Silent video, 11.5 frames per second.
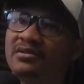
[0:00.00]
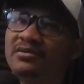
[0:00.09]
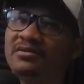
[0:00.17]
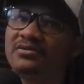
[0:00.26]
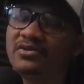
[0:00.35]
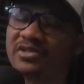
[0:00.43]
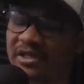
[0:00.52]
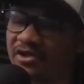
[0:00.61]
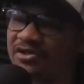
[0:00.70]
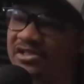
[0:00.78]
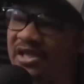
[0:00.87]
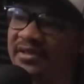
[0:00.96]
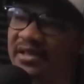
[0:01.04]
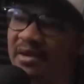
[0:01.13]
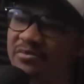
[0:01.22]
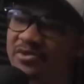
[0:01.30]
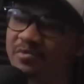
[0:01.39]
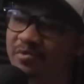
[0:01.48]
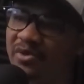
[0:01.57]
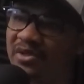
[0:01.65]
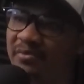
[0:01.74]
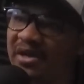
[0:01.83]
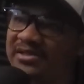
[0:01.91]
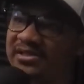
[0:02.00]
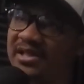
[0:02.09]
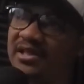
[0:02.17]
So it's like you're saying that I'm building my team,